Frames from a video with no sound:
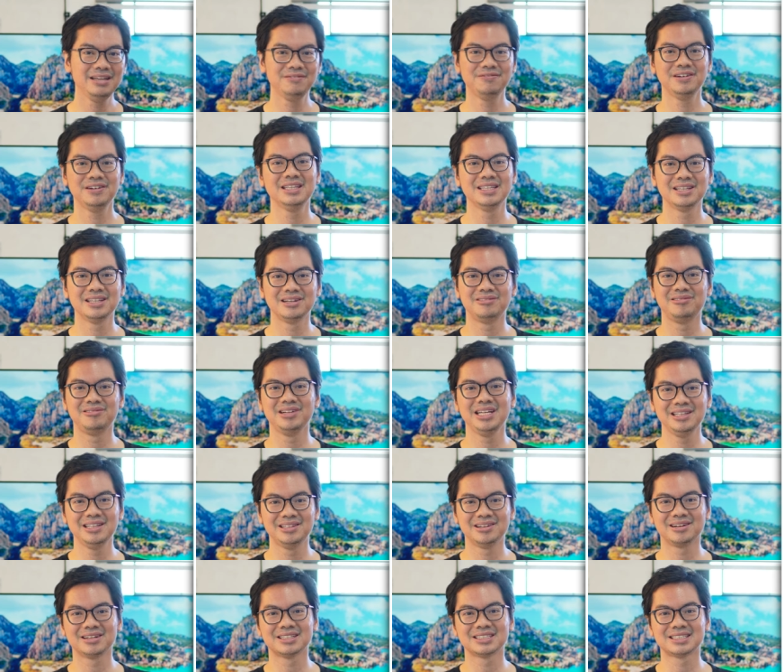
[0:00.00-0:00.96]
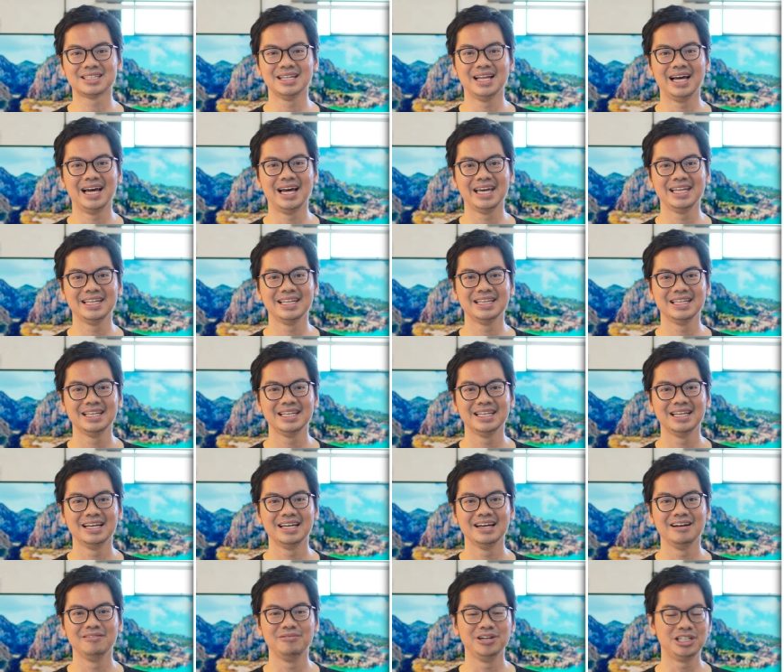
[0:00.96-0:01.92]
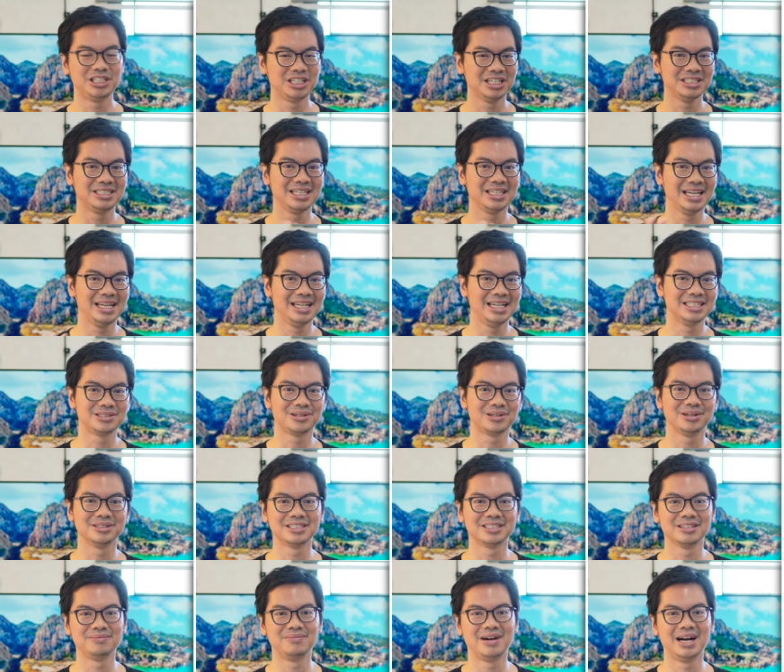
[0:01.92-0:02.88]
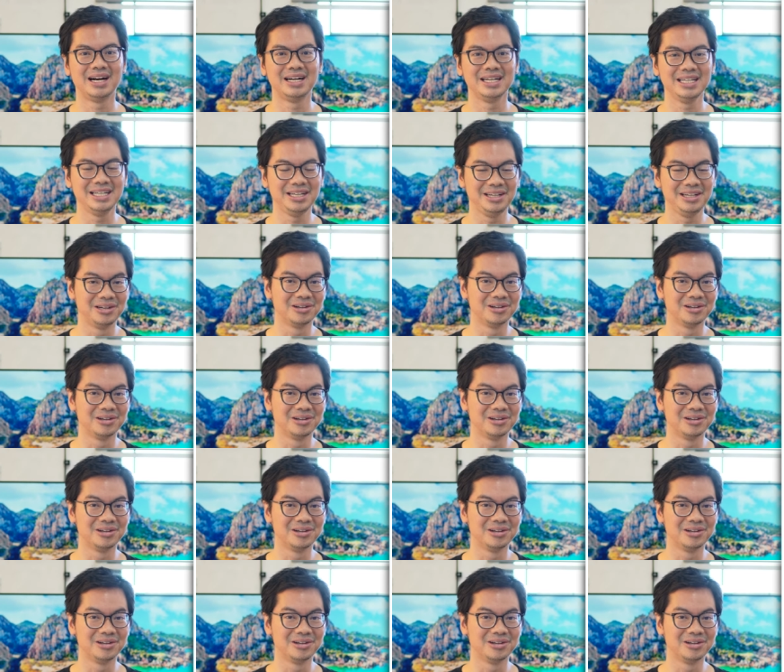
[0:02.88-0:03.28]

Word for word: even the Redux line, which is in its customary